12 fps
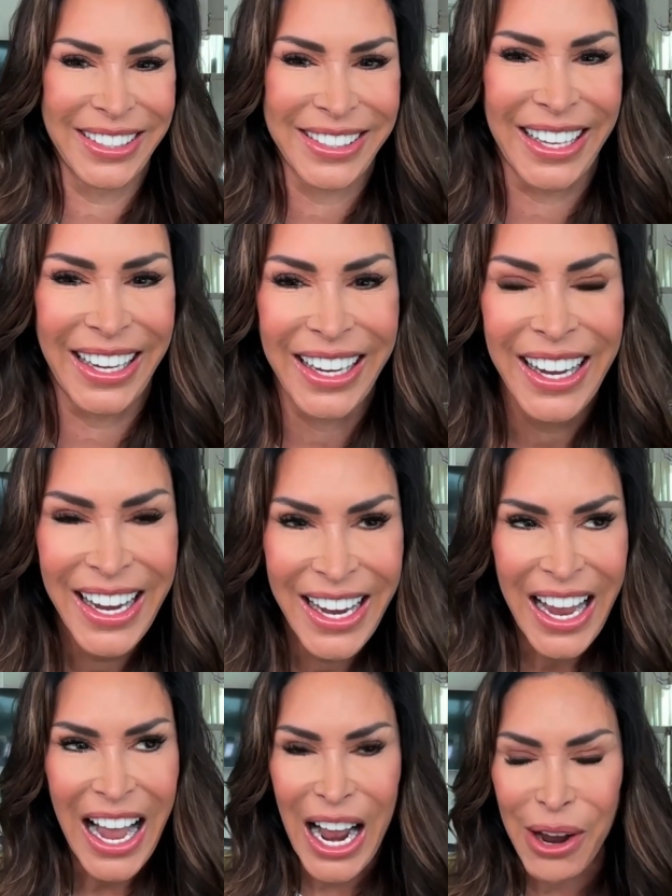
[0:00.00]
is like,
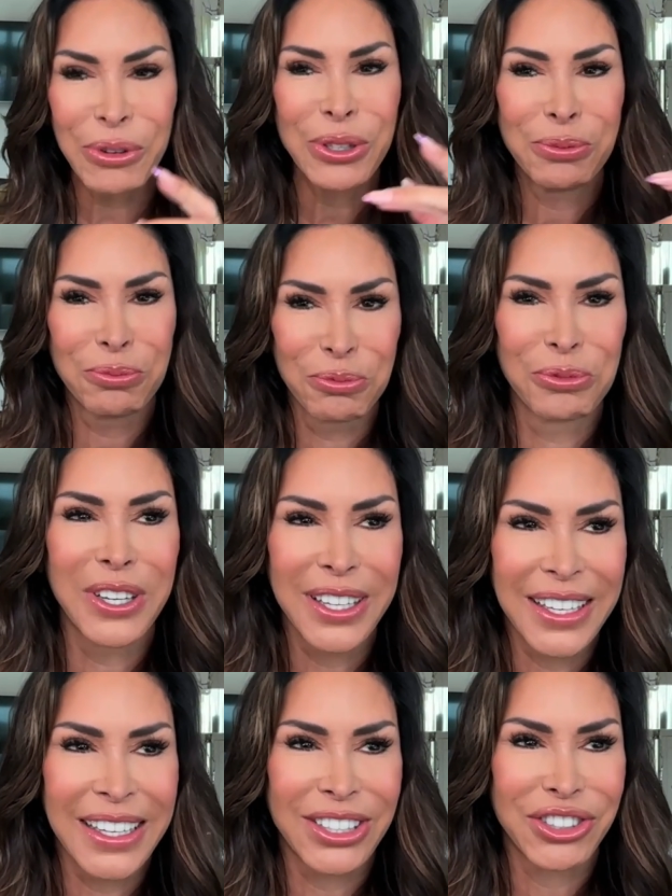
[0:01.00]
I was
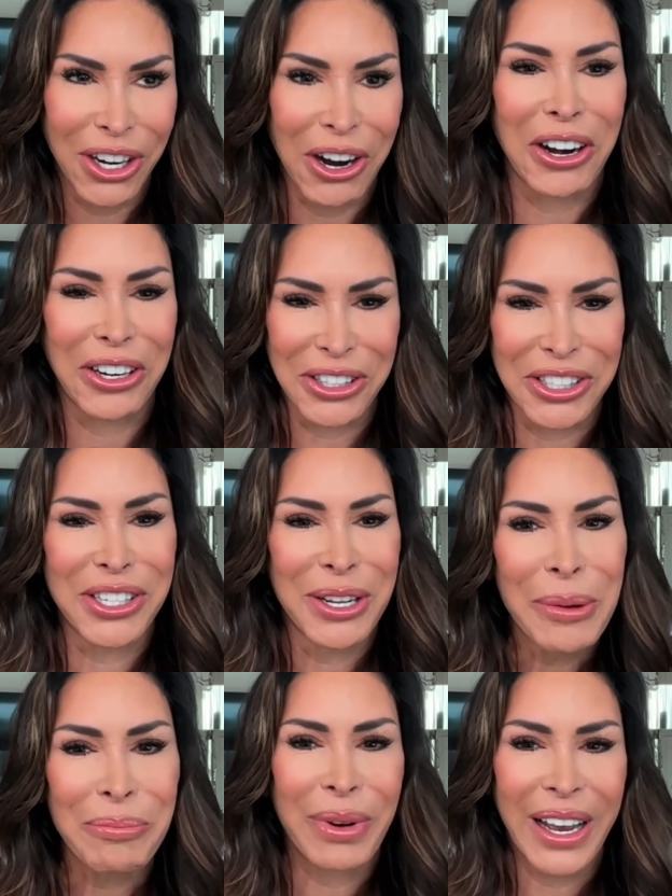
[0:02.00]
really charged
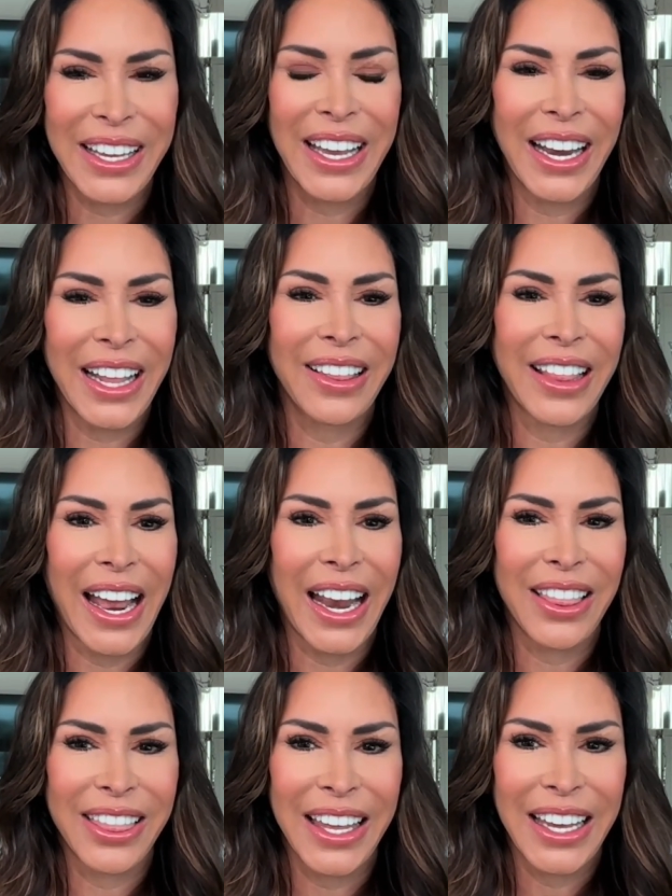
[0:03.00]
by getting that
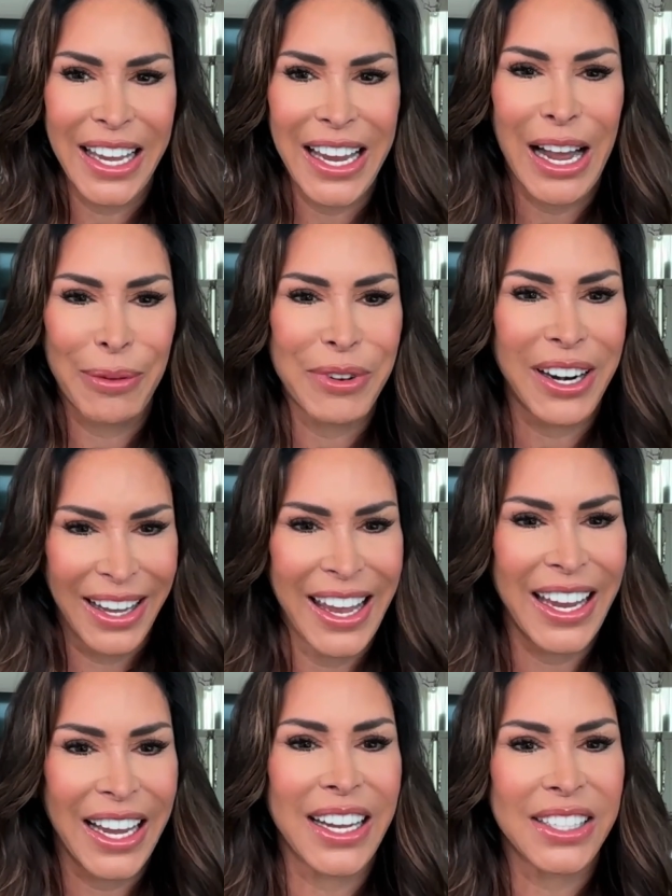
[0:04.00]
and thinking, I'm going to
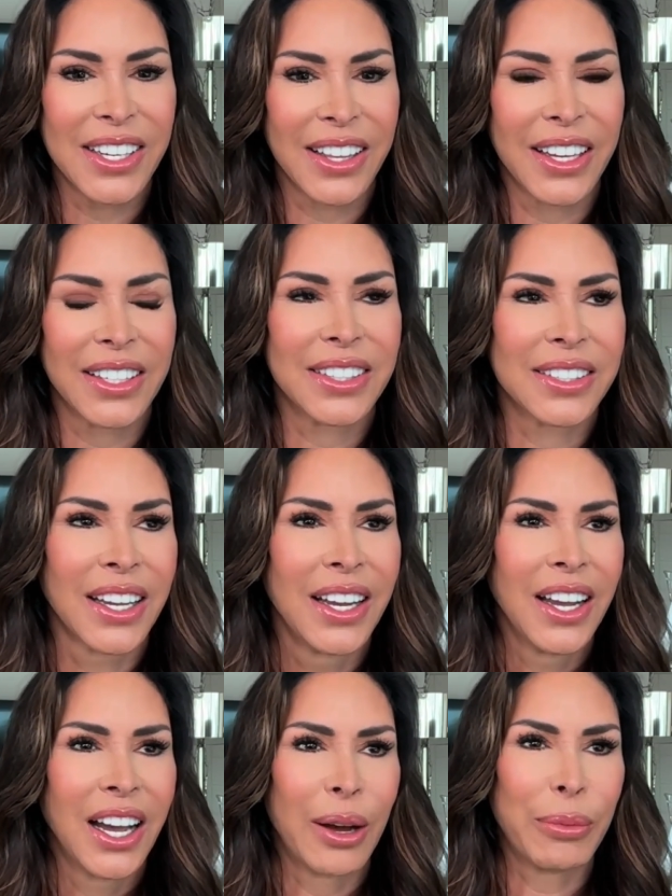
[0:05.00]
hang on to this.
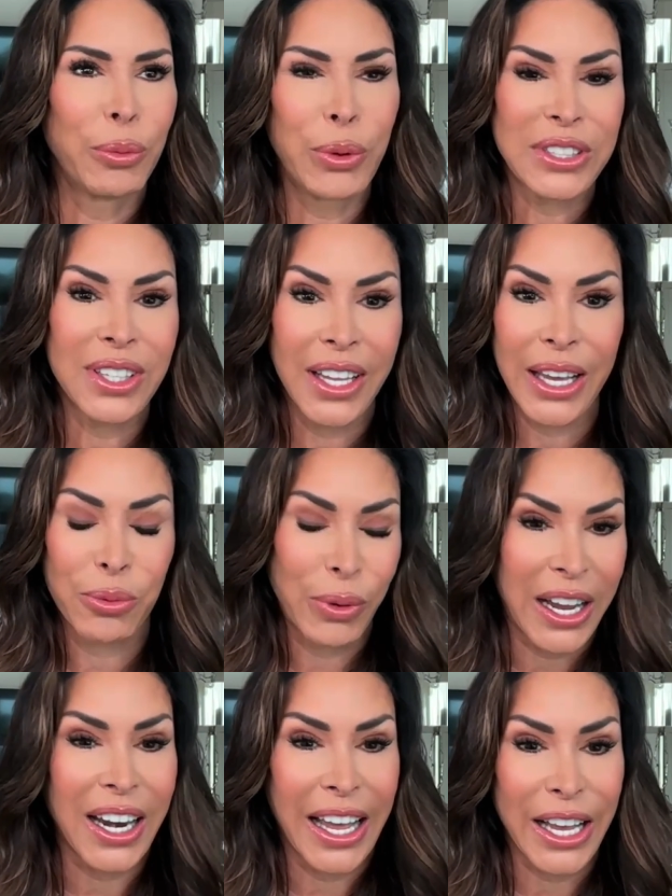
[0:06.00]
It wasn't like,
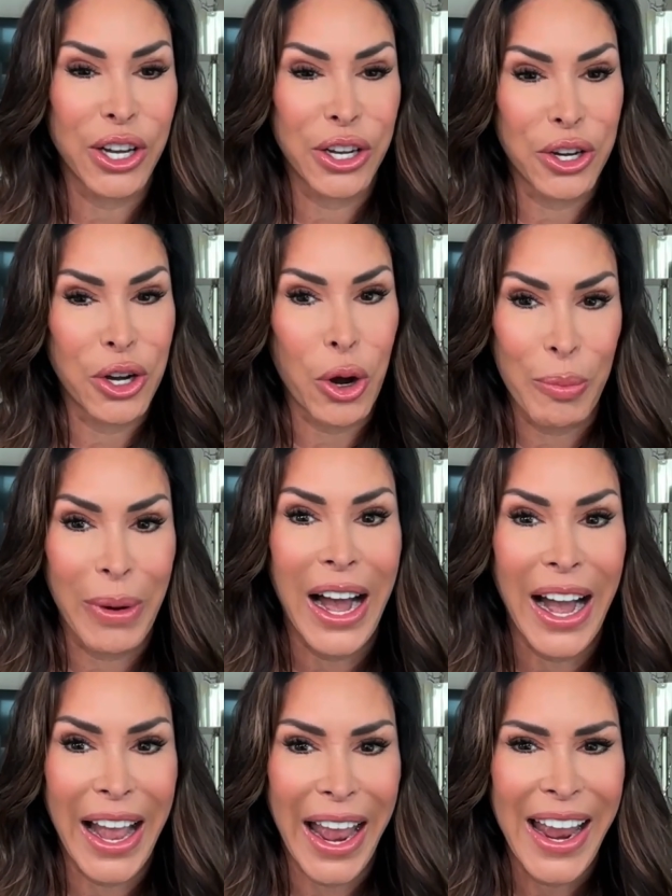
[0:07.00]
what can I go
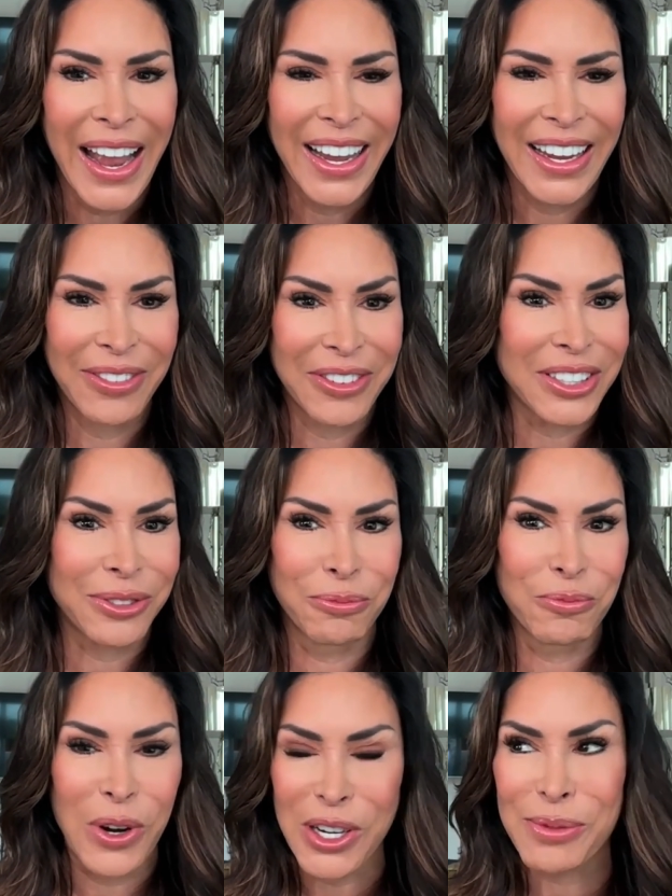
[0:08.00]
buy? It was,
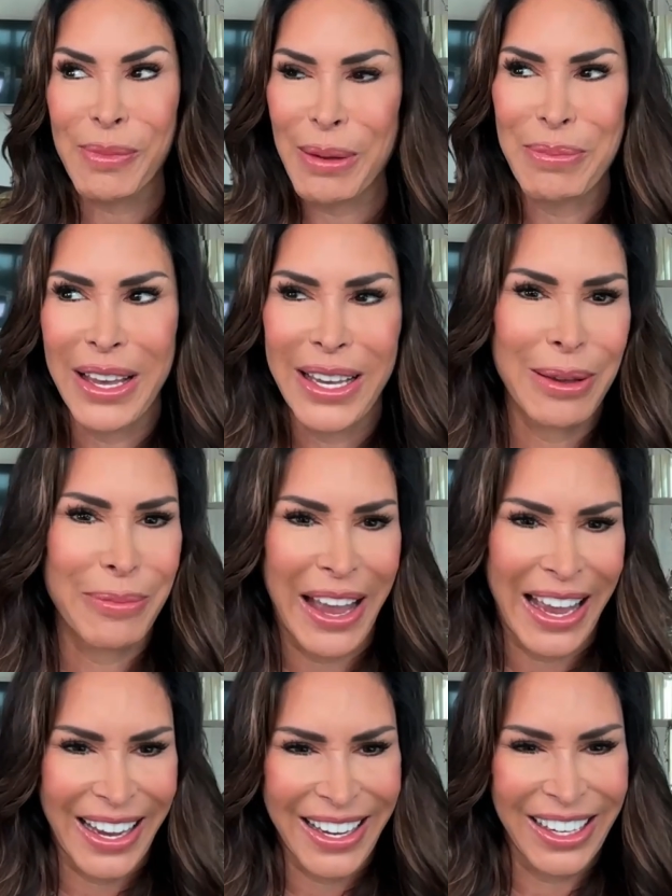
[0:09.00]
where's my piggy
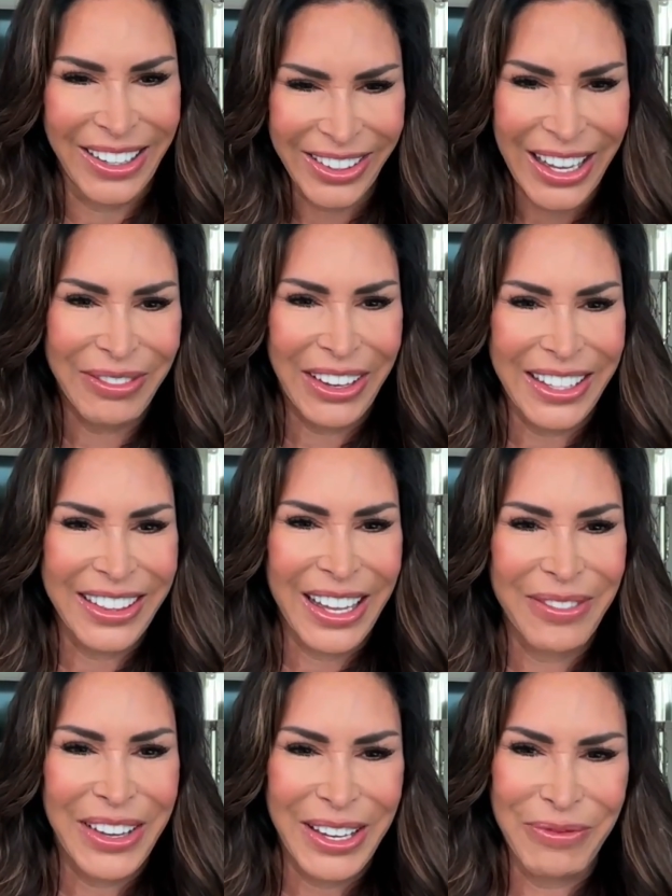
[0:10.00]
bank? Let
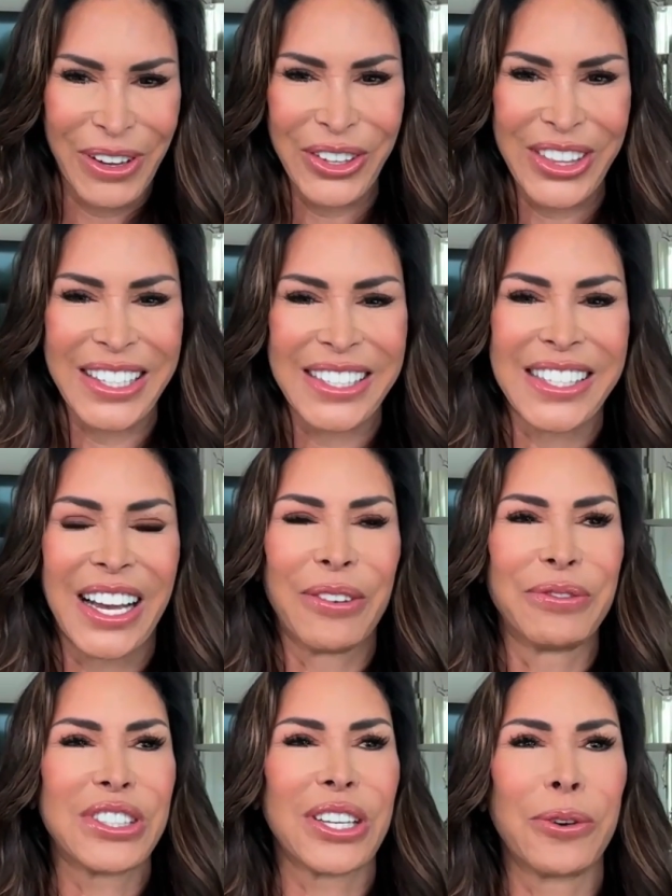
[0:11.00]
me build this up.
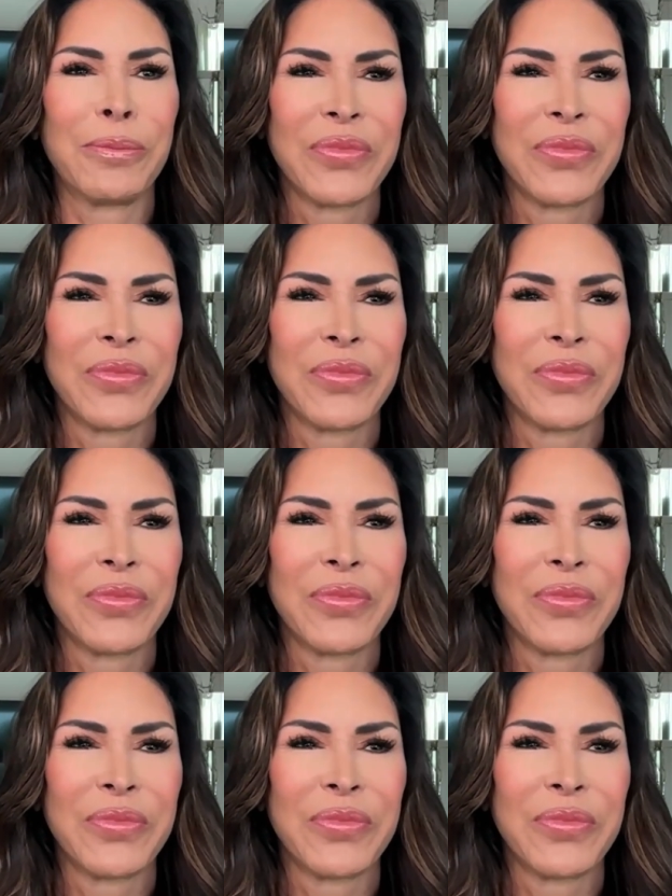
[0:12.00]
So